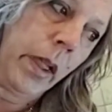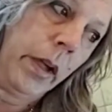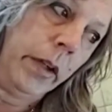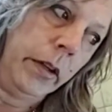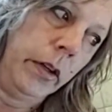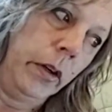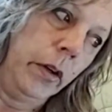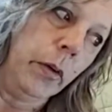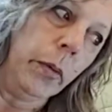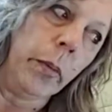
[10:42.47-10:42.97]

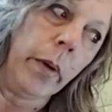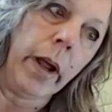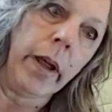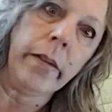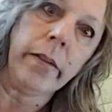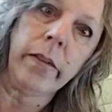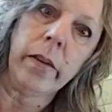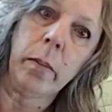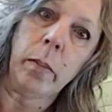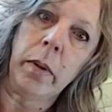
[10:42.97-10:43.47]
new
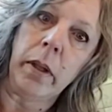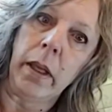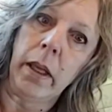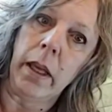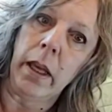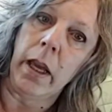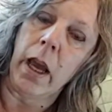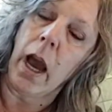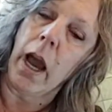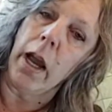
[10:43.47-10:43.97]

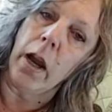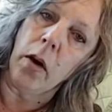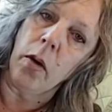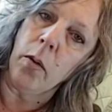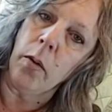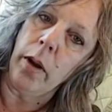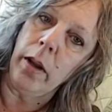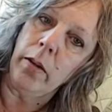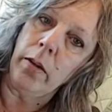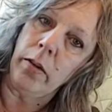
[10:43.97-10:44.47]
recipe, I
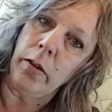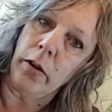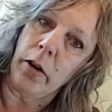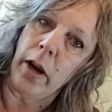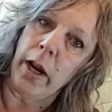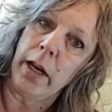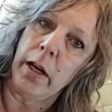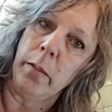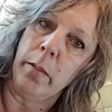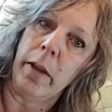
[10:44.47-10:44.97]
always
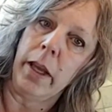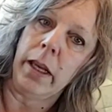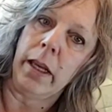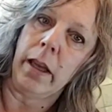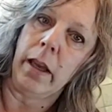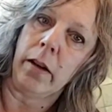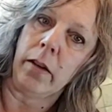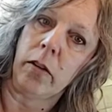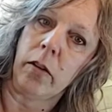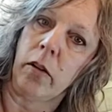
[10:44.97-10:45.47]
try to make
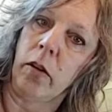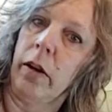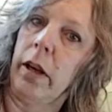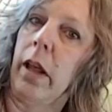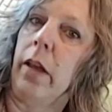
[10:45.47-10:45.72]
extra.